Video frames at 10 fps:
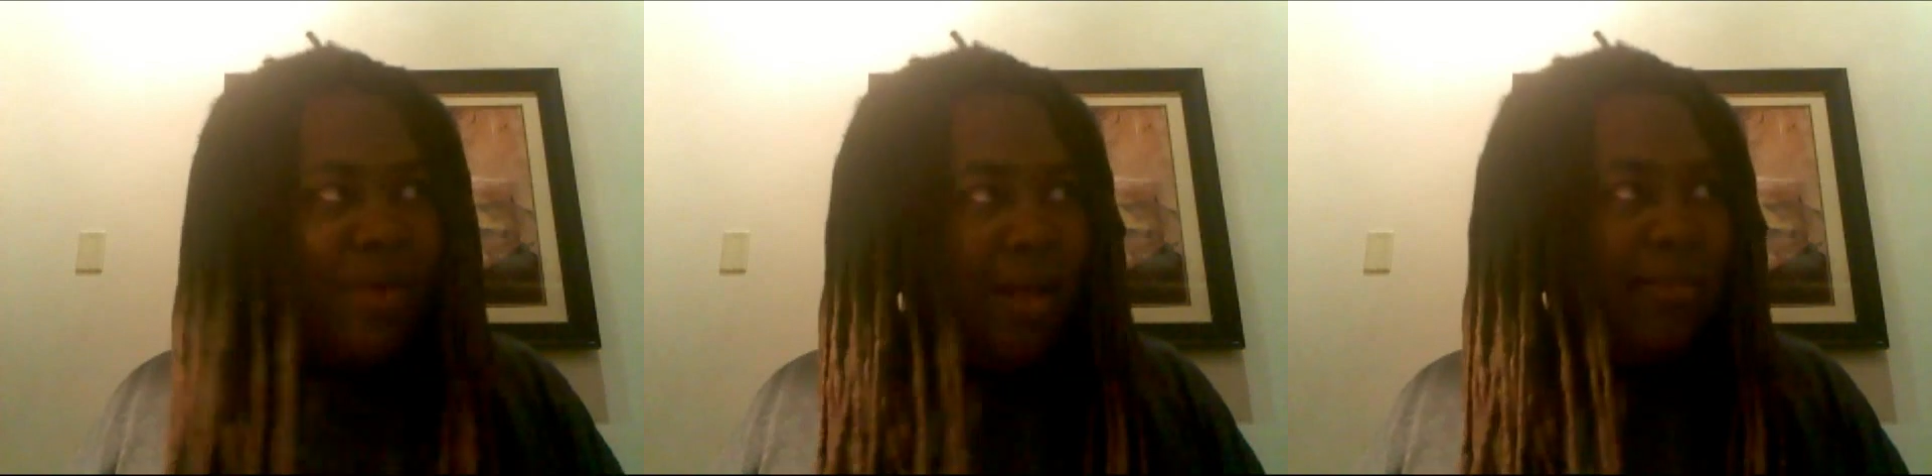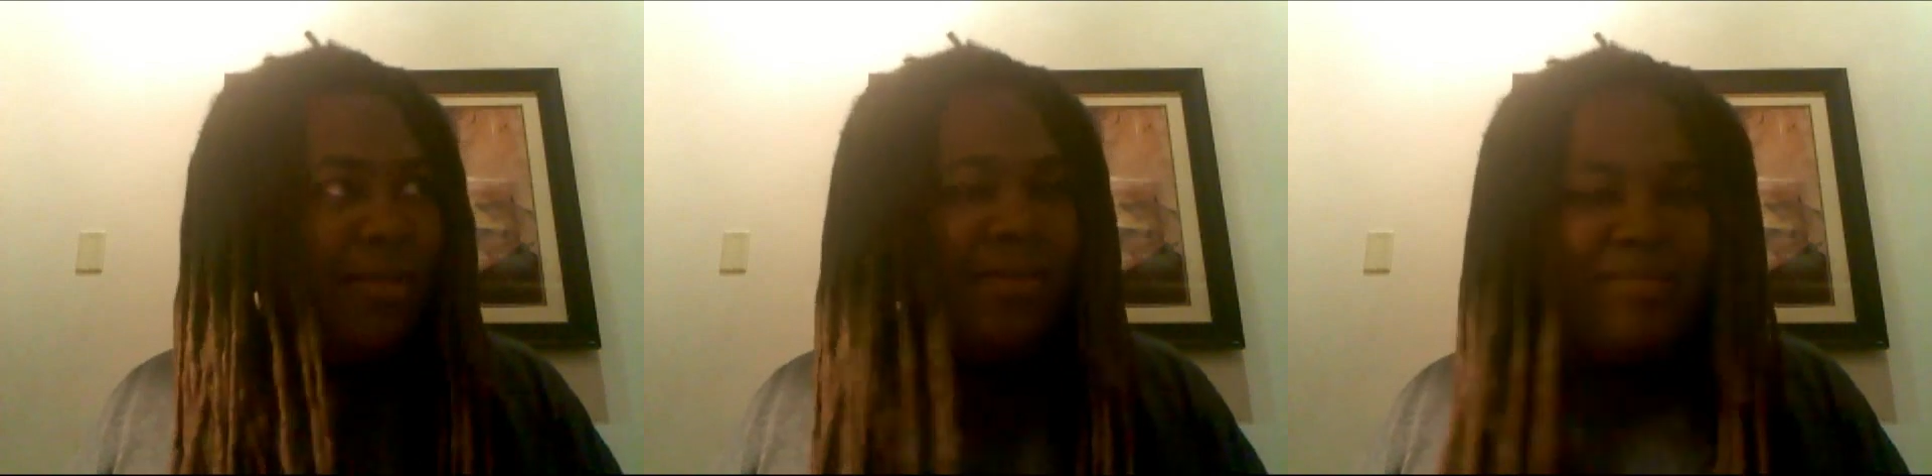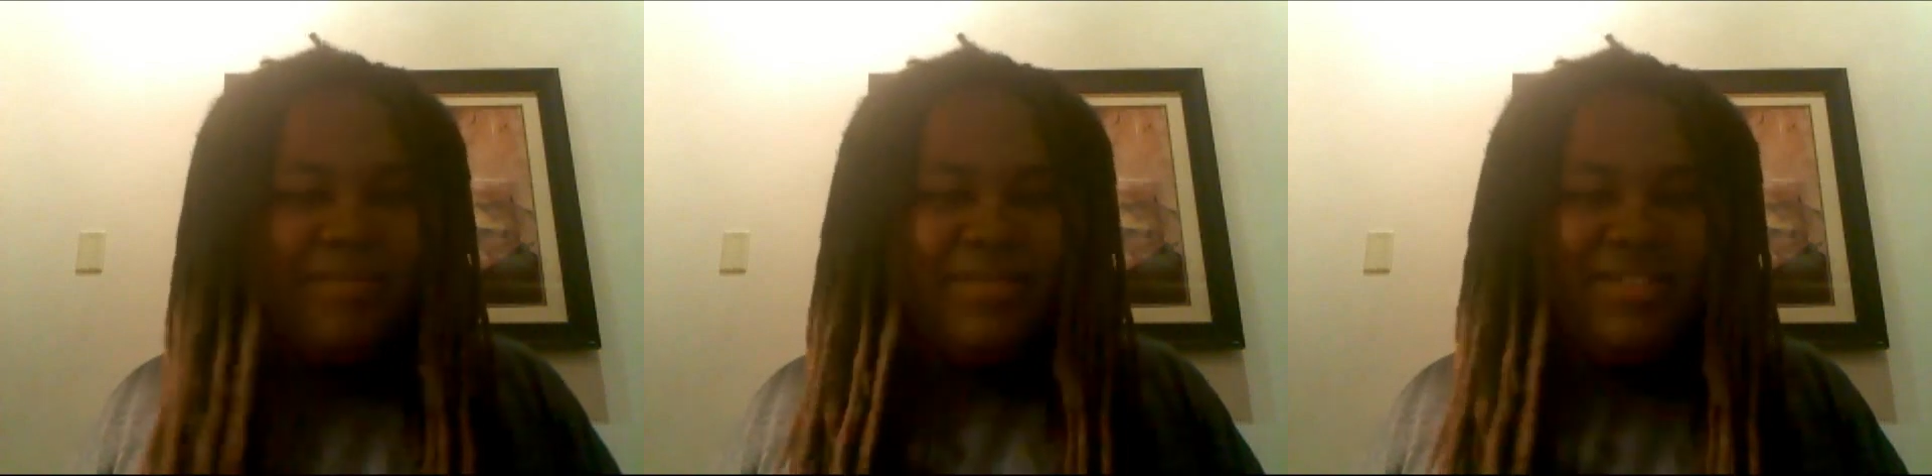
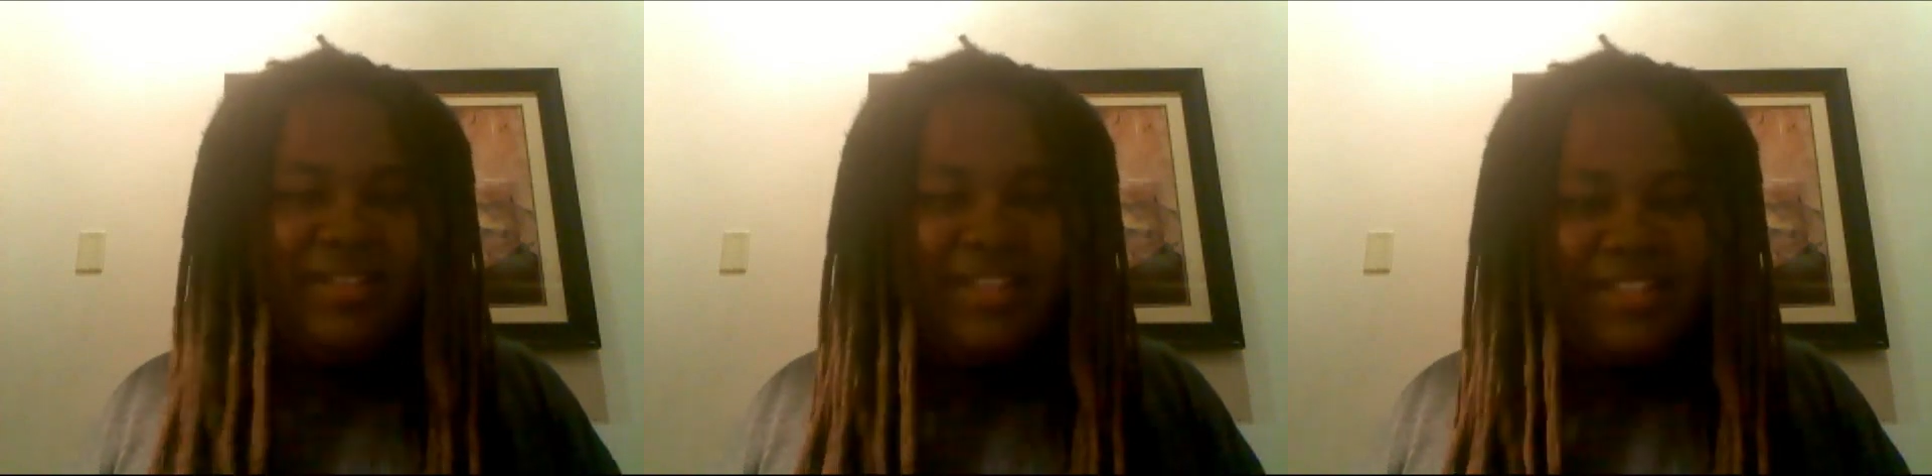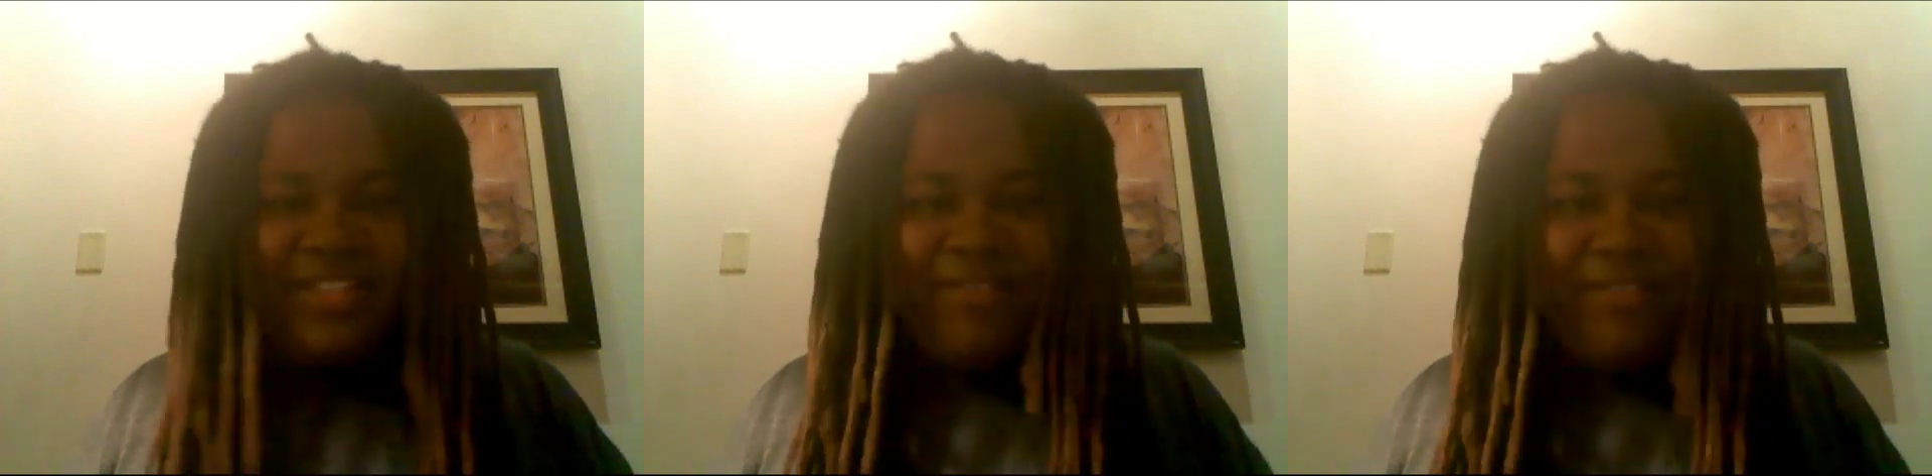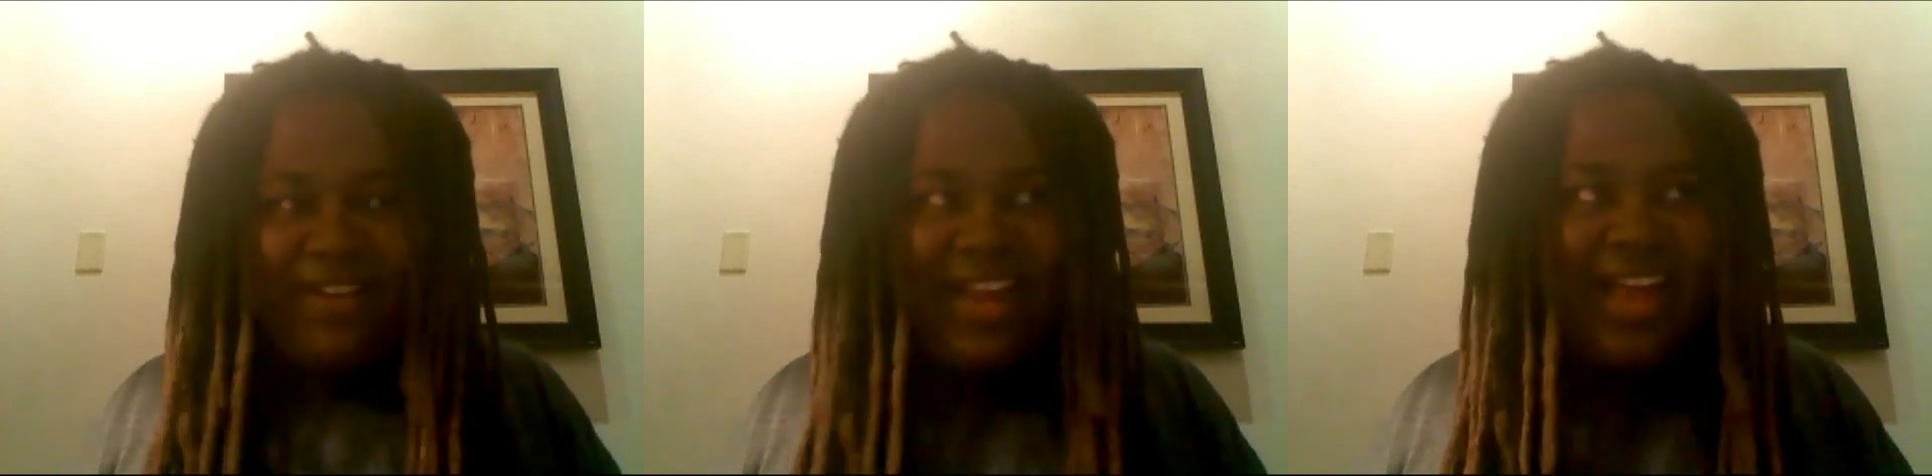problems and
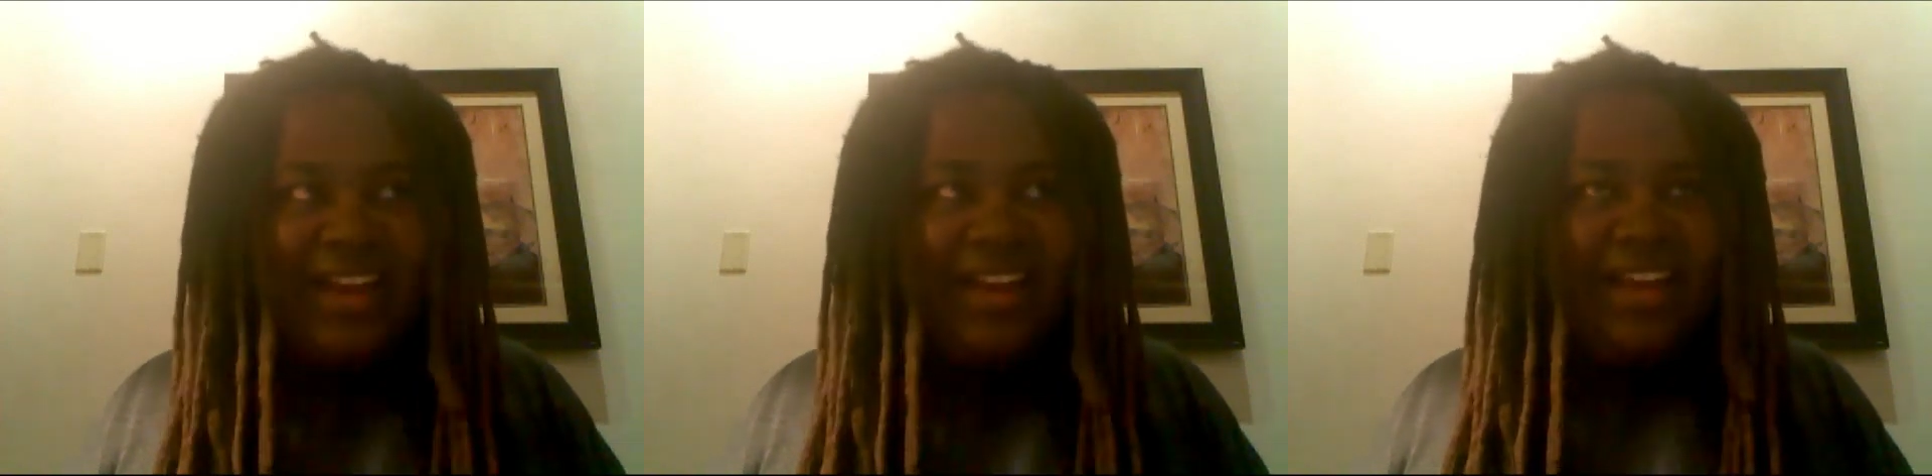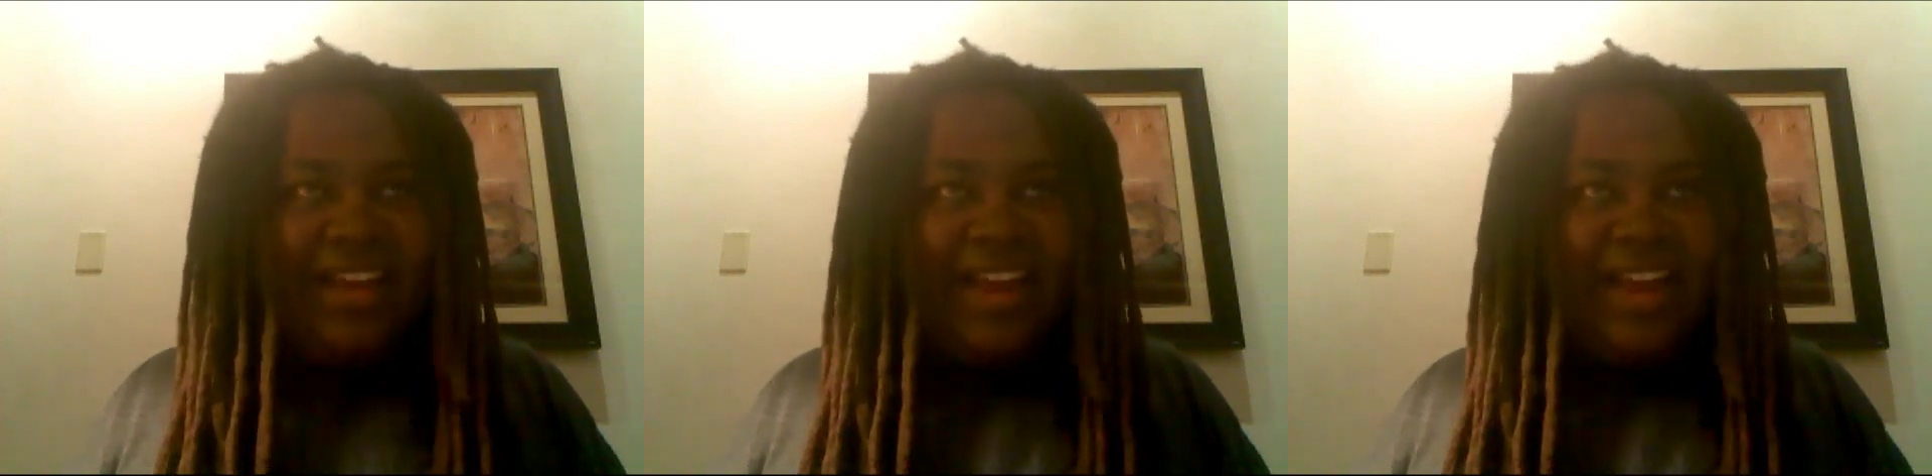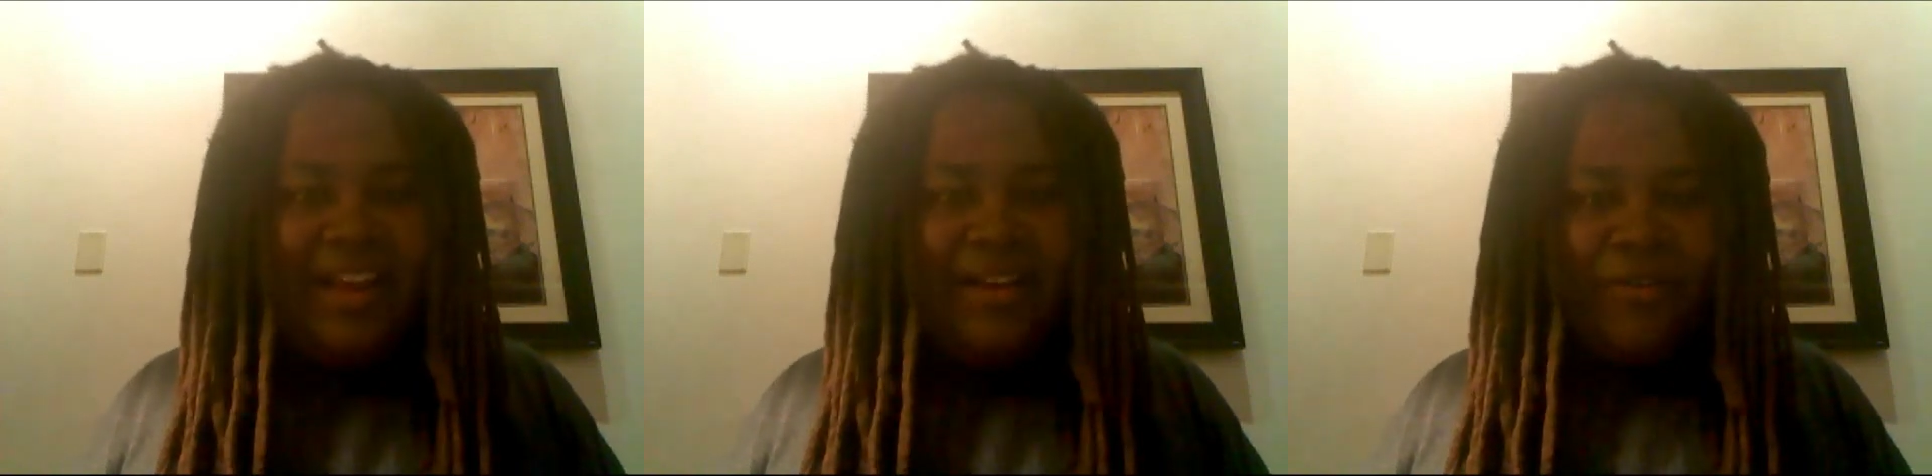stuff like that. And, of